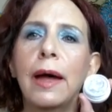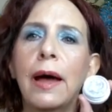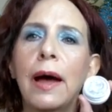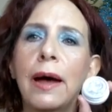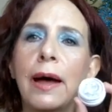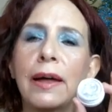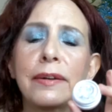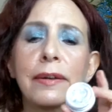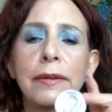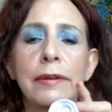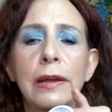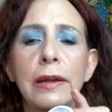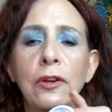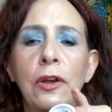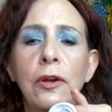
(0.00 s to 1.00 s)
uh,
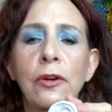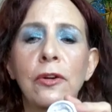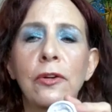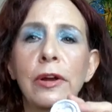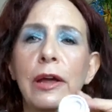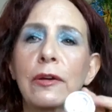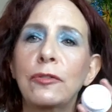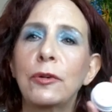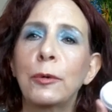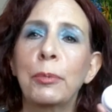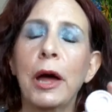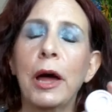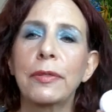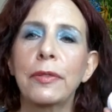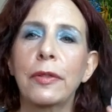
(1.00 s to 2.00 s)
ten year. If you
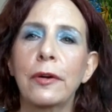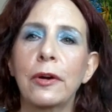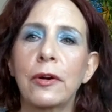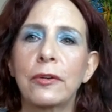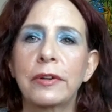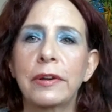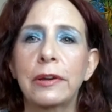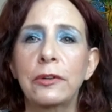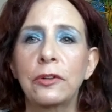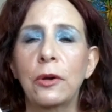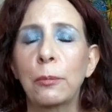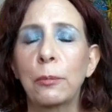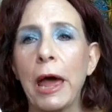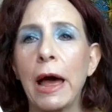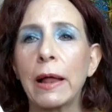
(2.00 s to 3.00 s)
bought their ten
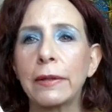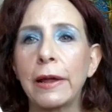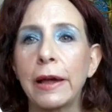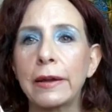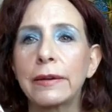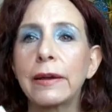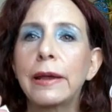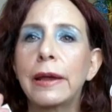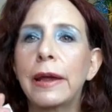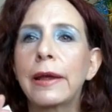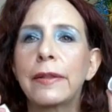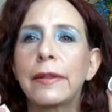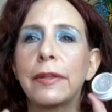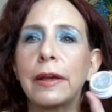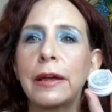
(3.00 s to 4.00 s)
year palette,
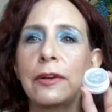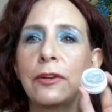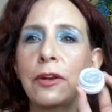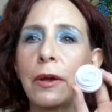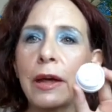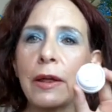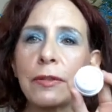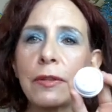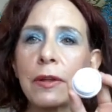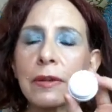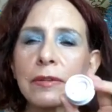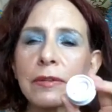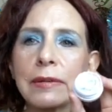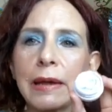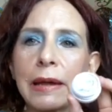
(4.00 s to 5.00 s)
then you got
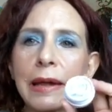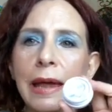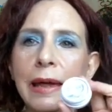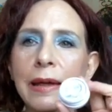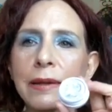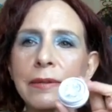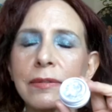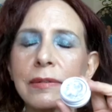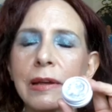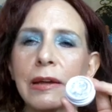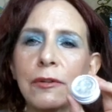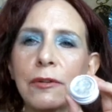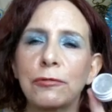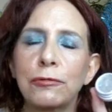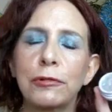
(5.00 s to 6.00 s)
this as
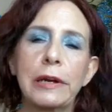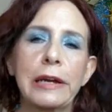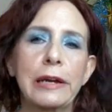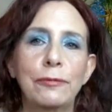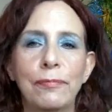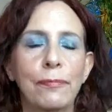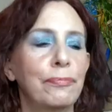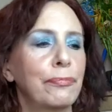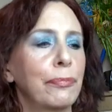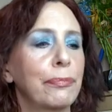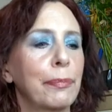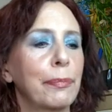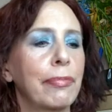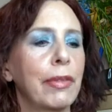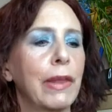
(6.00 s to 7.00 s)
a free
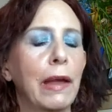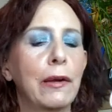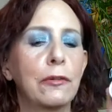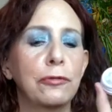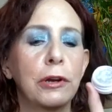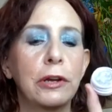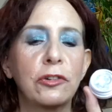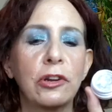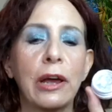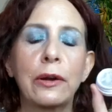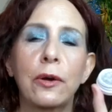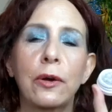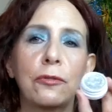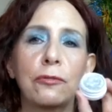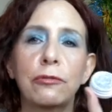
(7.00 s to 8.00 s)
a free
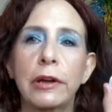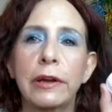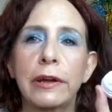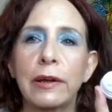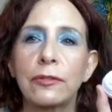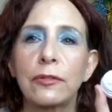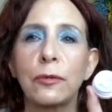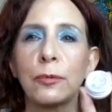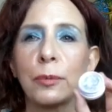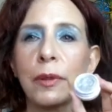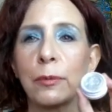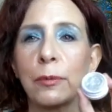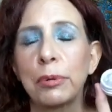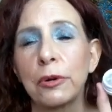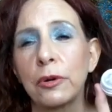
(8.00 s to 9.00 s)
shadow, free gift
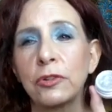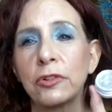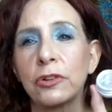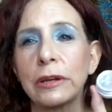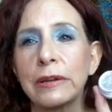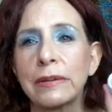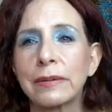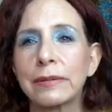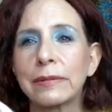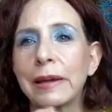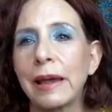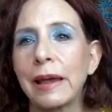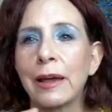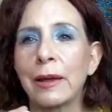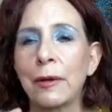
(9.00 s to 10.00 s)
with purchase.
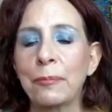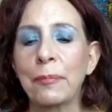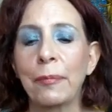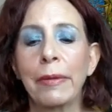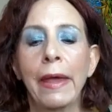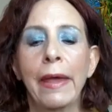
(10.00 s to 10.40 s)
Um,